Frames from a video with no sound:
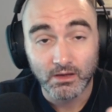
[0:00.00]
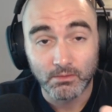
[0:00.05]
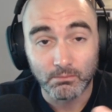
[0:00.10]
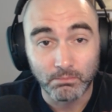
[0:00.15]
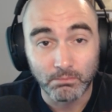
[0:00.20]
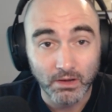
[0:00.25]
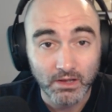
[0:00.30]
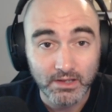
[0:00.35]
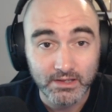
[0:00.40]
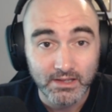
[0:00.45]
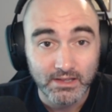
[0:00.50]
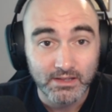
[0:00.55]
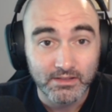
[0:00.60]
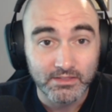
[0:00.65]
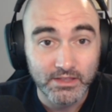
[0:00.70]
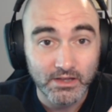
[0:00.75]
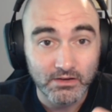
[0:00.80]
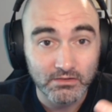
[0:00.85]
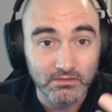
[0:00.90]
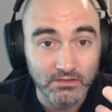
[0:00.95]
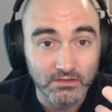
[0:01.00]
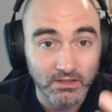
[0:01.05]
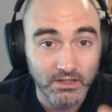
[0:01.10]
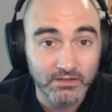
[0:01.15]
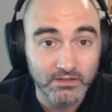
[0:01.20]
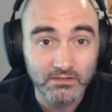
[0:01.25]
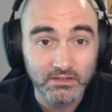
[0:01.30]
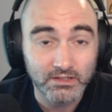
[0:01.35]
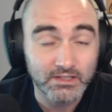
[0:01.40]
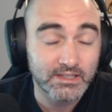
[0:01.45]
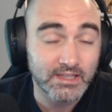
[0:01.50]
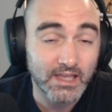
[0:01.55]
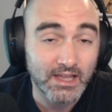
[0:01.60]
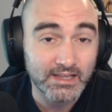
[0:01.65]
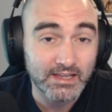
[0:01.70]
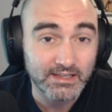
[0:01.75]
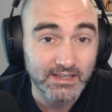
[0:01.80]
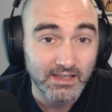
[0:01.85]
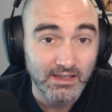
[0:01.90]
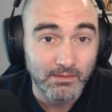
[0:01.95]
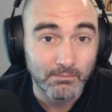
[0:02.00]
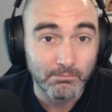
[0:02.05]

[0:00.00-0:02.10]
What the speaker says: but they're literally getting